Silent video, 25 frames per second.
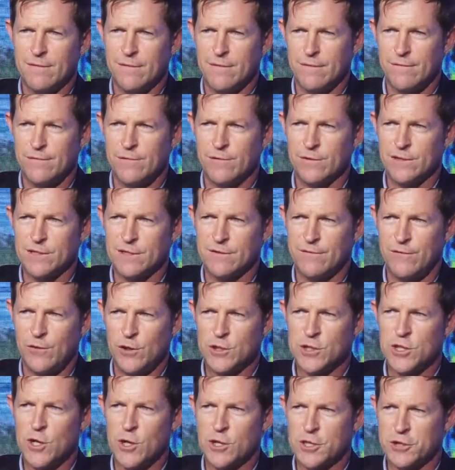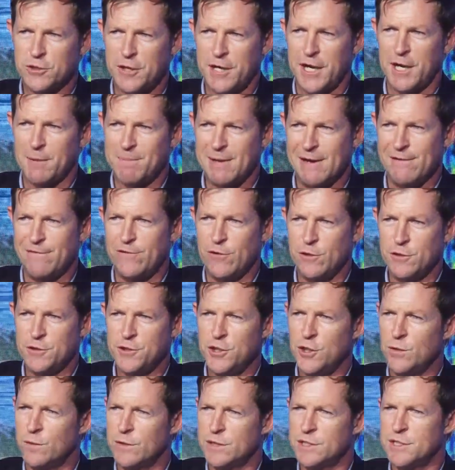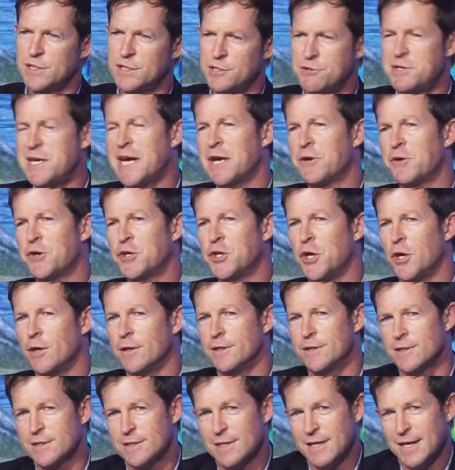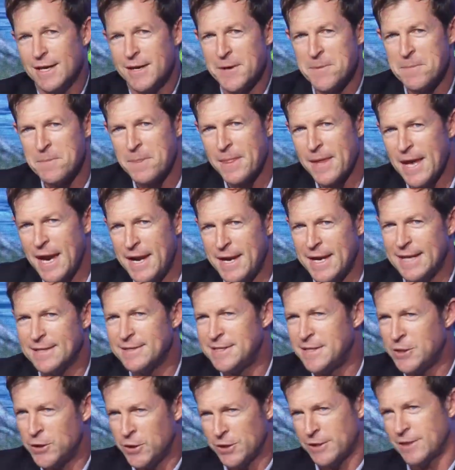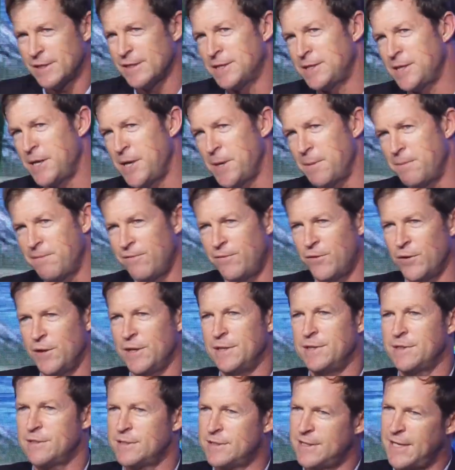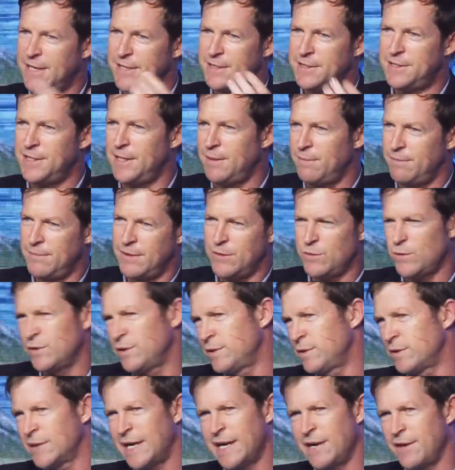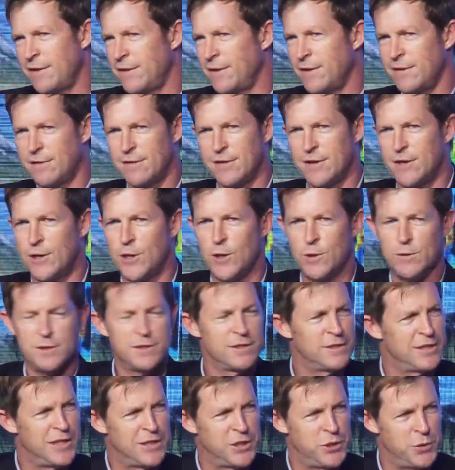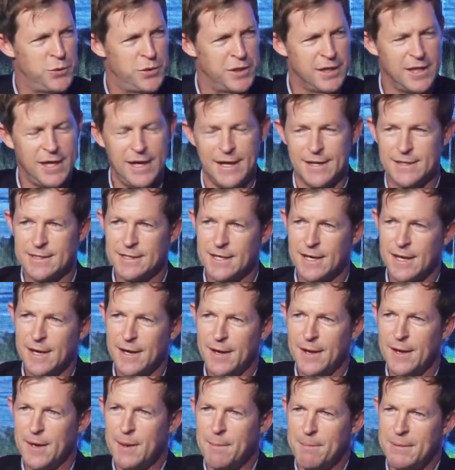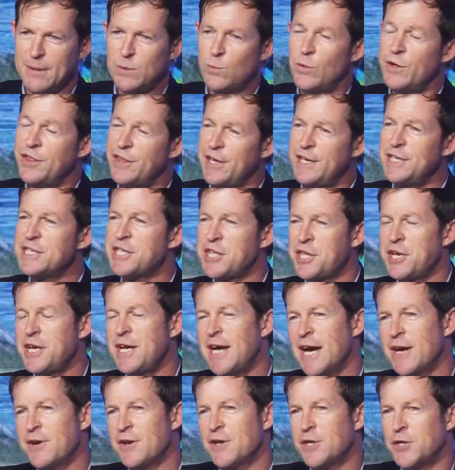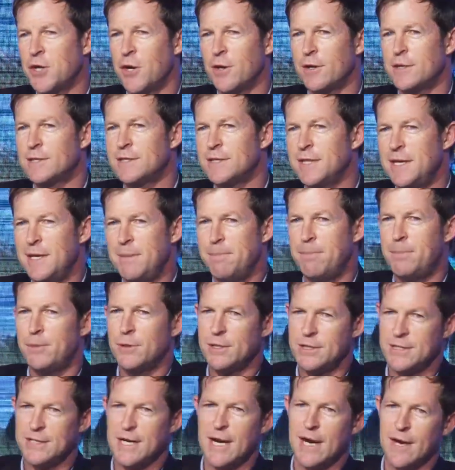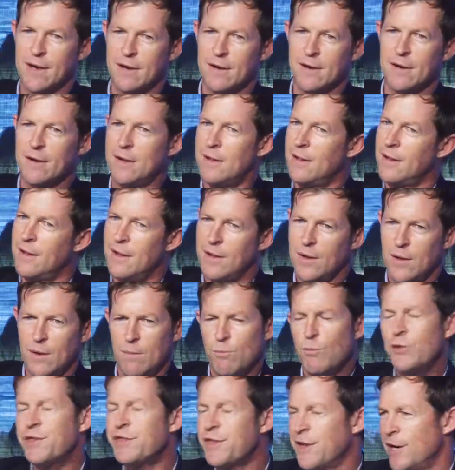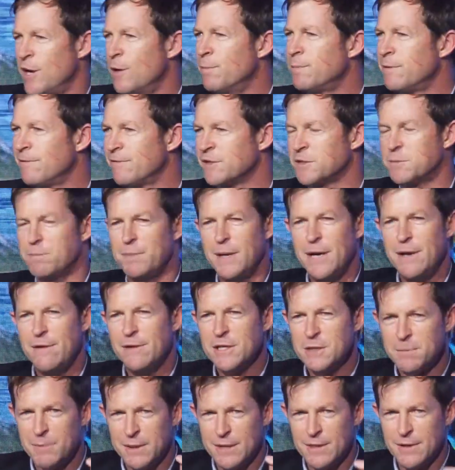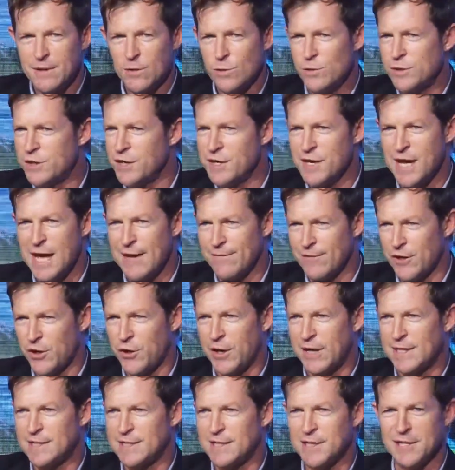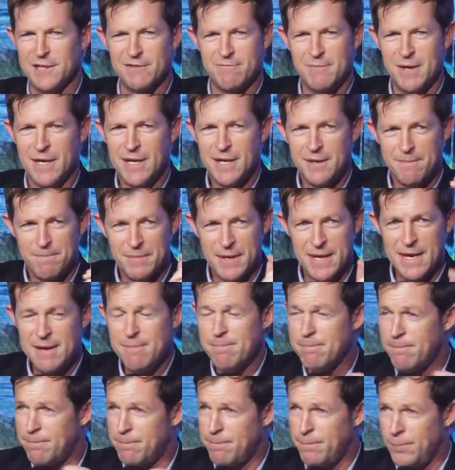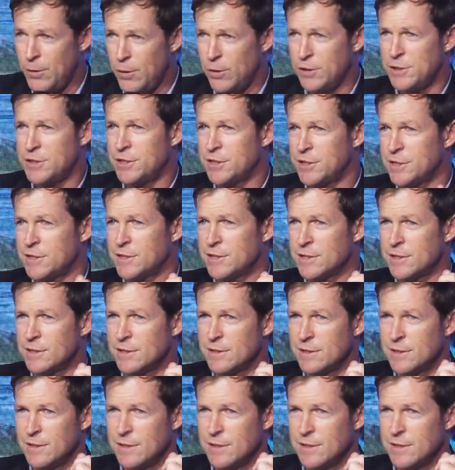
for first-class cricket my first year was $300. And Hansie got the same for his state team. It was kind of the lowest that you would get. But with his $300, he put down, with the help of his parents, but who didn't have a great deal of money, he purchased